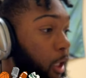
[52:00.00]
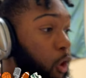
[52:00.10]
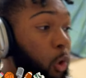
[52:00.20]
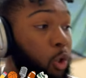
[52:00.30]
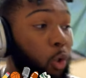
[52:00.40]

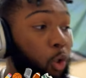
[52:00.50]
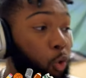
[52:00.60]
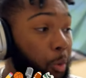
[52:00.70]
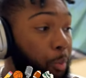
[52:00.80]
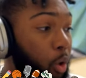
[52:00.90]

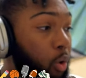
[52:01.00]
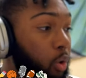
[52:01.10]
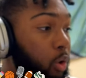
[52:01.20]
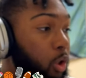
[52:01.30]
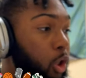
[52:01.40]
2023
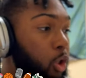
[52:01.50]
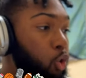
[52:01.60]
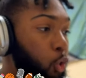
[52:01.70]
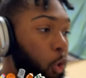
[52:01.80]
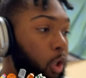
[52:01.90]
poll,
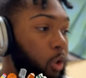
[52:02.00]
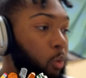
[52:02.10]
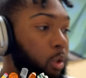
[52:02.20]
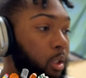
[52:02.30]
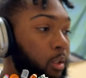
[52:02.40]
Jordan
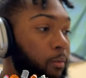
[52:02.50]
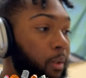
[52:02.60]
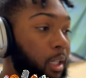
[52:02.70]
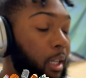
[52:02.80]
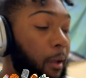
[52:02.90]
was
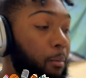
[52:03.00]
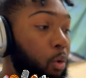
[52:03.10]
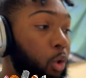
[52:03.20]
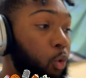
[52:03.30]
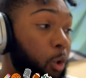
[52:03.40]

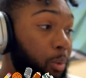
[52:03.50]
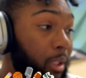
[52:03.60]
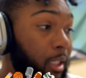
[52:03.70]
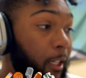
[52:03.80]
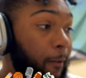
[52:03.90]

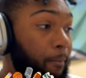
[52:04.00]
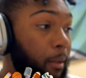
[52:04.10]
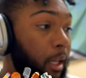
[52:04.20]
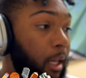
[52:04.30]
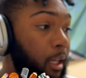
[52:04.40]
58.3%
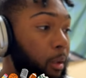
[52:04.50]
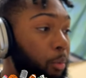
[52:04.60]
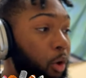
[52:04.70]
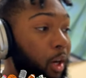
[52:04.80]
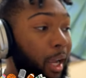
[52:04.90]
and
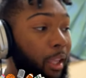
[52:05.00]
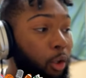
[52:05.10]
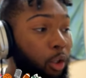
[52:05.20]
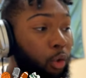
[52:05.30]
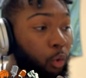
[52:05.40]
LeBron had
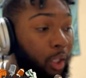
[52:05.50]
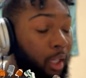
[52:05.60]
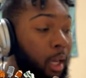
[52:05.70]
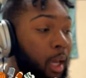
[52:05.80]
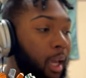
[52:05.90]
33.
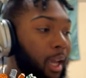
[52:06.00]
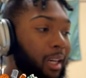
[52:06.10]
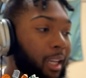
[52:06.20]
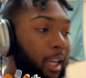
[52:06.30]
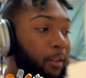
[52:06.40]
And
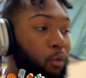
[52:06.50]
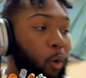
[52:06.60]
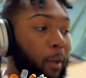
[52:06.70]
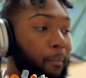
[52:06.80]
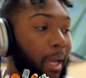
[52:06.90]
then even
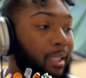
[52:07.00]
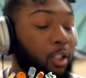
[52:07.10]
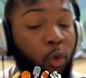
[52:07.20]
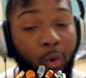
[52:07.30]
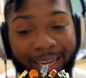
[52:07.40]
way back to
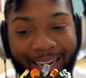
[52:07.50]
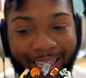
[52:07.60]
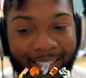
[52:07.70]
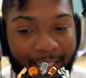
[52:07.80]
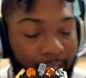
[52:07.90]

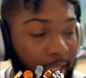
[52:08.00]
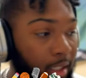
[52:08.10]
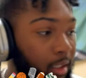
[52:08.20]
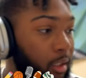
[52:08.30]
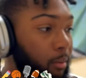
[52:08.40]

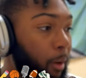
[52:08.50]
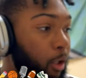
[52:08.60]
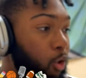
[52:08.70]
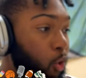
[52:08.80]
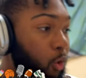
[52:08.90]
2019,
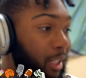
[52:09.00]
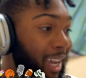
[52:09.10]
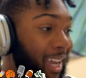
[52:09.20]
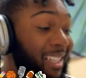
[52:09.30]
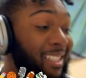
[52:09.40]
Michael Jordan
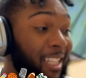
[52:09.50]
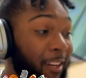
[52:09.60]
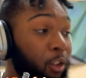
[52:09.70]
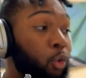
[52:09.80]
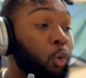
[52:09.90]
had a
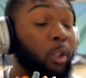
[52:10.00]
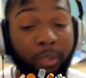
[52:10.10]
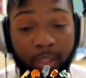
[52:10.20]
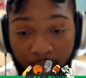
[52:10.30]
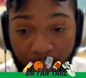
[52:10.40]

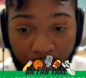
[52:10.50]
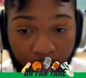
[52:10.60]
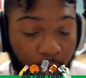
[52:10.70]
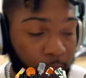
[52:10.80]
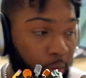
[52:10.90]
73%
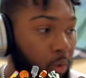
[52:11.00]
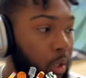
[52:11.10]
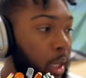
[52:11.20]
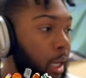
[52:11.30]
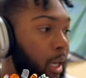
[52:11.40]
share of the vote
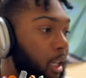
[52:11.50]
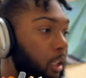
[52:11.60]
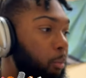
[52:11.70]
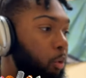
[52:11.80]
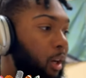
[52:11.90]
and
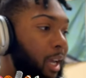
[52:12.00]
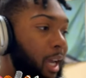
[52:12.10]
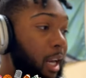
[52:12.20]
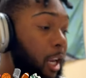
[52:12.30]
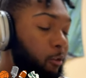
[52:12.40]
LeBron
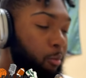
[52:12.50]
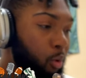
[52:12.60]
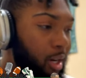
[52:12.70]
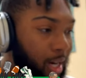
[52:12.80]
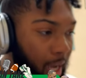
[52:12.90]
had
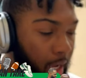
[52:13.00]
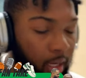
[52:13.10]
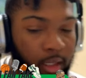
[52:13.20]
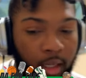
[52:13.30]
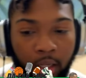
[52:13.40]
11.9.
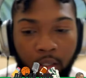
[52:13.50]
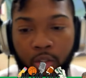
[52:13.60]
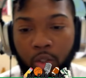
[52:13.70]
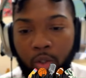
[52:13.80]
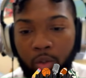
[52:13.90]

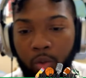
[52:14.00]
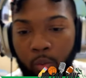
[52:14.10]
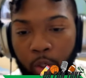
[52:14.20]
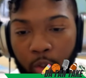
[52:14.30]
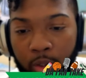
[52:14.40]
So
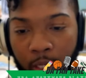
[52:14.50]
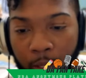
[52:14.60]
what do you think